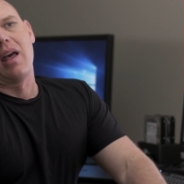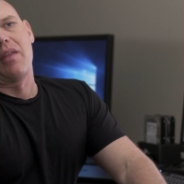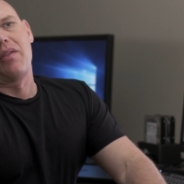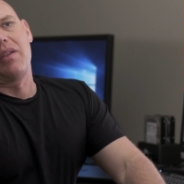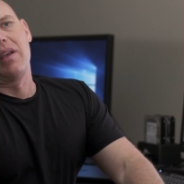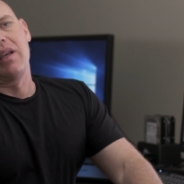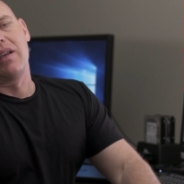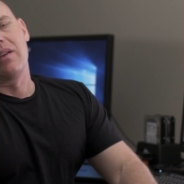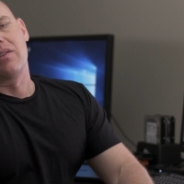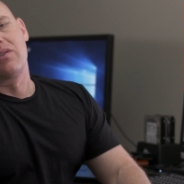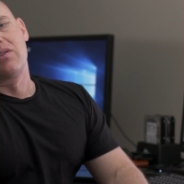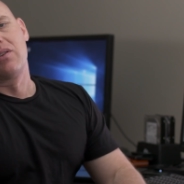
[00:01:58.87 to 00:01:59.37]
I
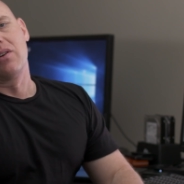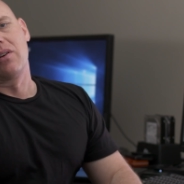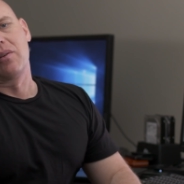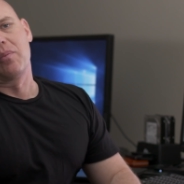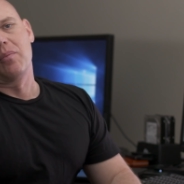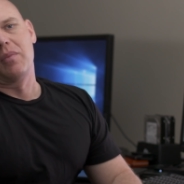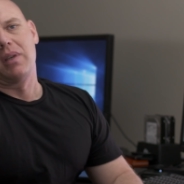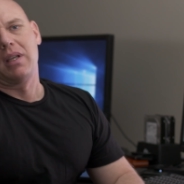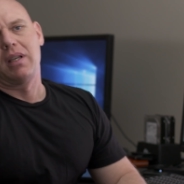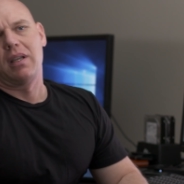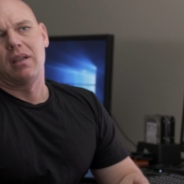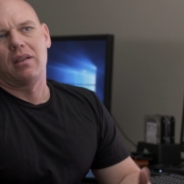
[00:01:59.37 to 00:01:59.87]
think it took
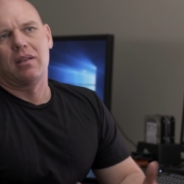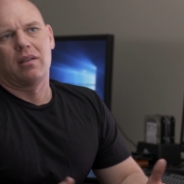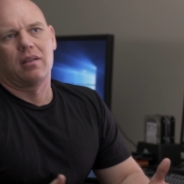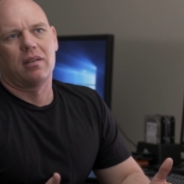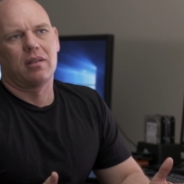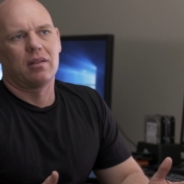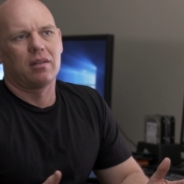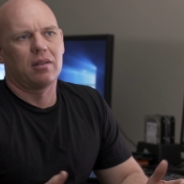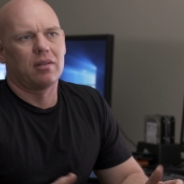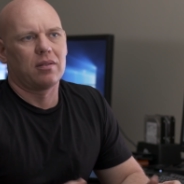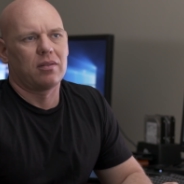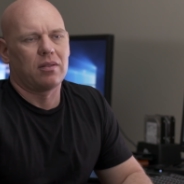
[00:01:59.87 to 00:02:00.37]
me
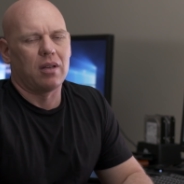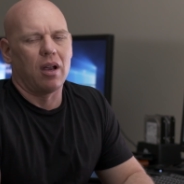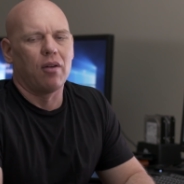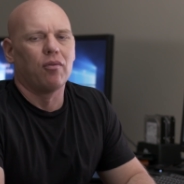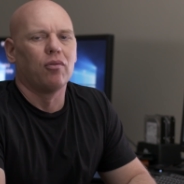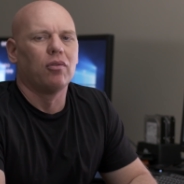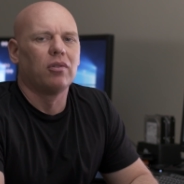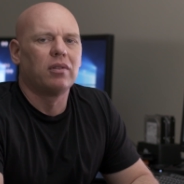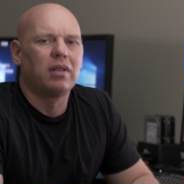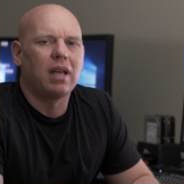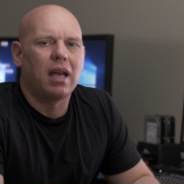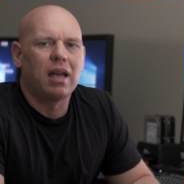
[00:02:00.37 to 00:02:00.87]

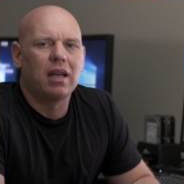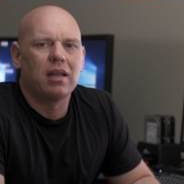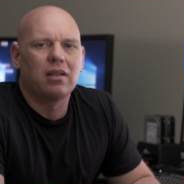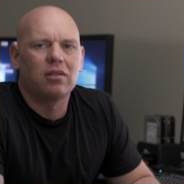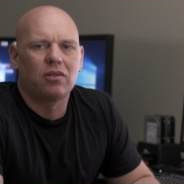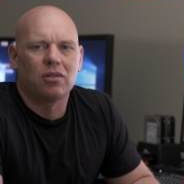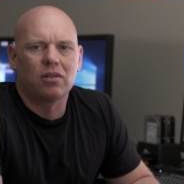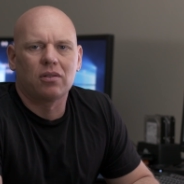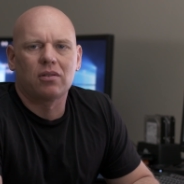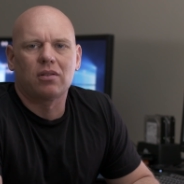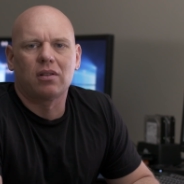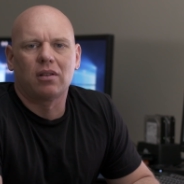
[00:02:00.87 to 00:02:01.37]
several
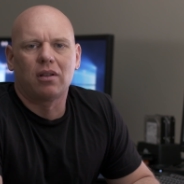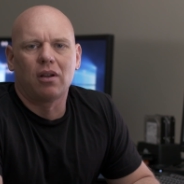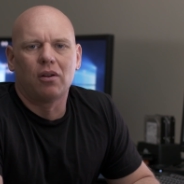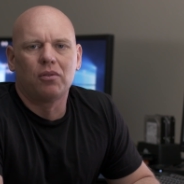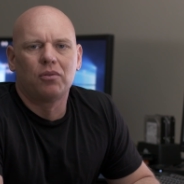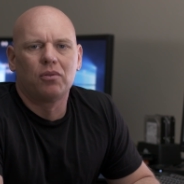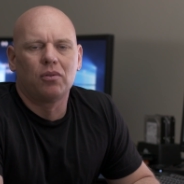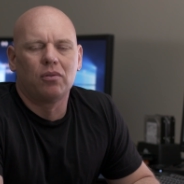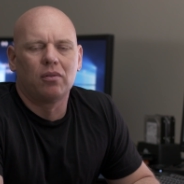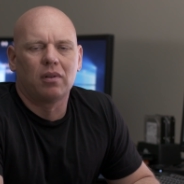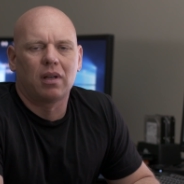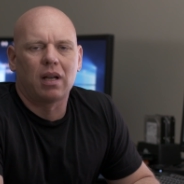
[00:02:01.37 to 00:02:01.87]
days just to go
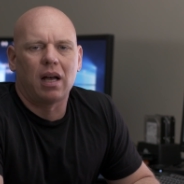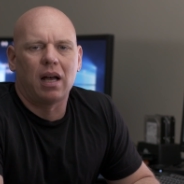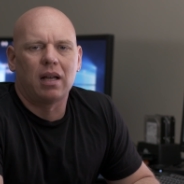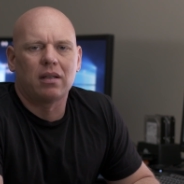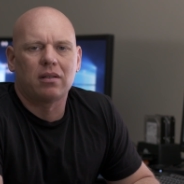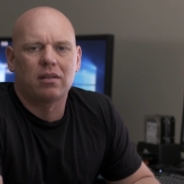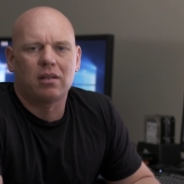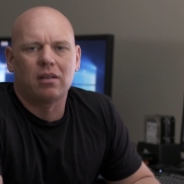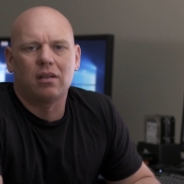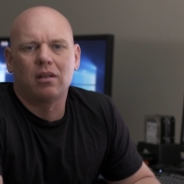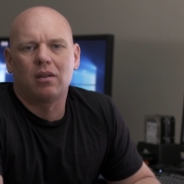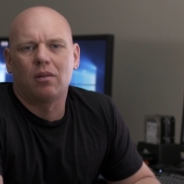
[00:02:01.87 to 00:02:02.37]
through the
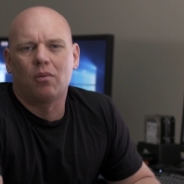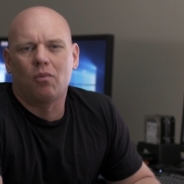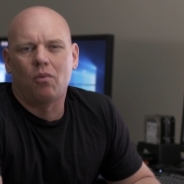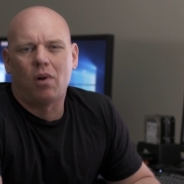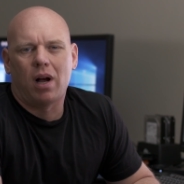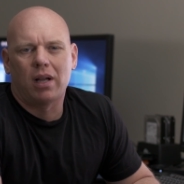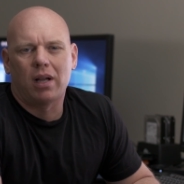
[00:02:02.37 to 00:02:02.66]
content and